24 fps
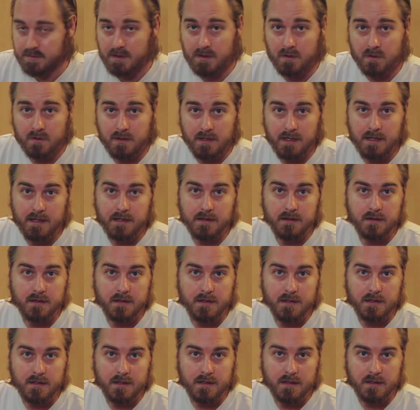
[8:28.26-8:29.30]
out and
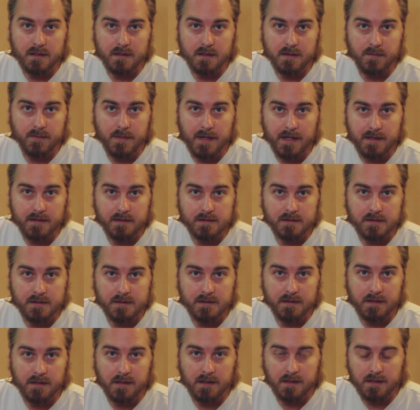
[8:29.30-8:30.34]
the
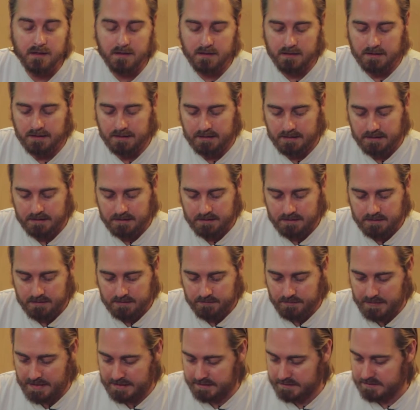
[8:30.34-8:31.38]
magazine
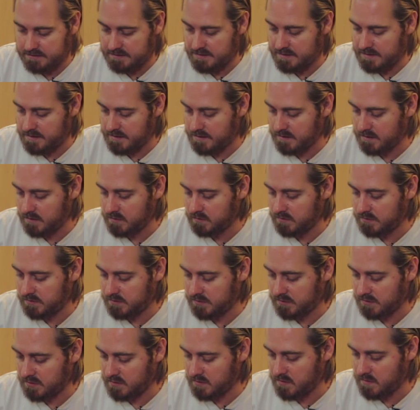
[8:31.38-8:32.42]
out,
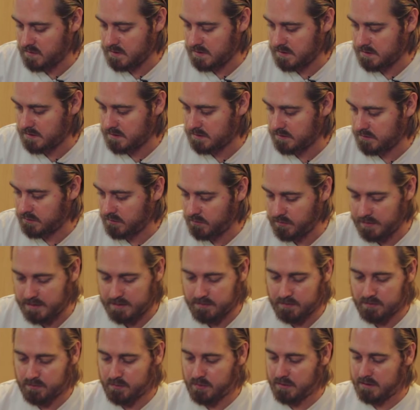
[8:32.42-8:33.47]
so to be
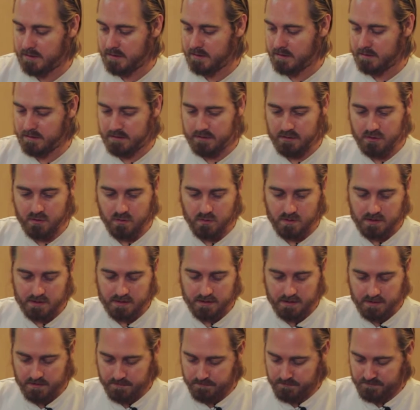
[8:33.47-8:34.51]
able to put it on the new
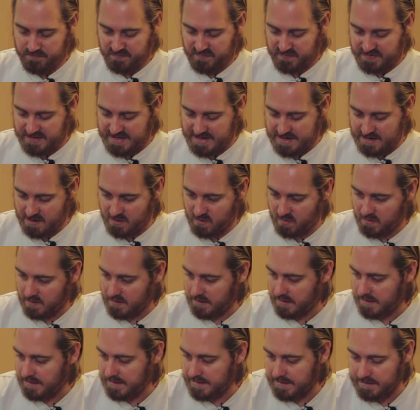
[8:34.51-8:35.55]
one. Now,
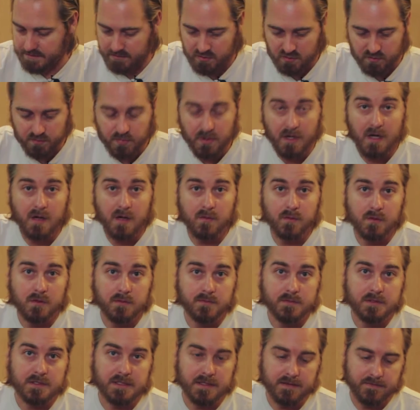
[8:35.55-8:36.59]
I had no
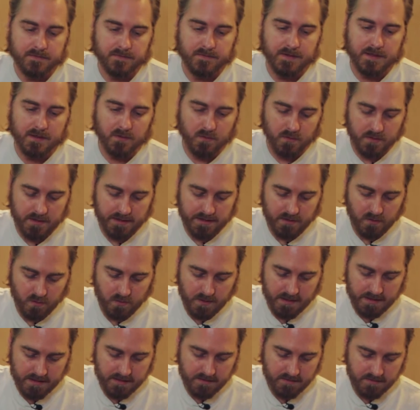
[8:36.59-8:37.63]
problems. It fit right
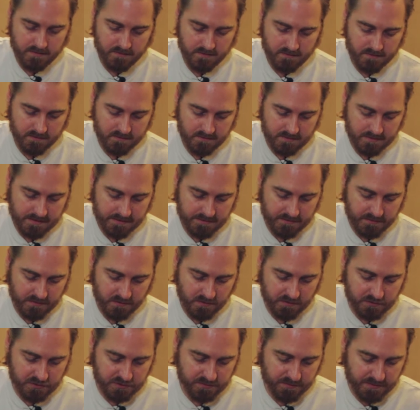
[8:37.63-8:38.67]
away. You know,
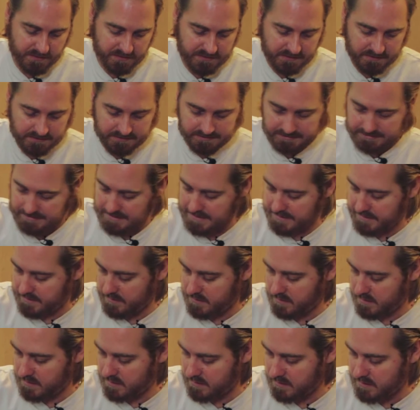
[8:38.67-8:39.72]
you just basically slide it
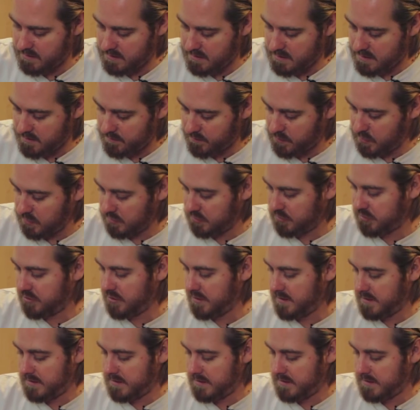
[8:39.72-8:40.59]
on, push it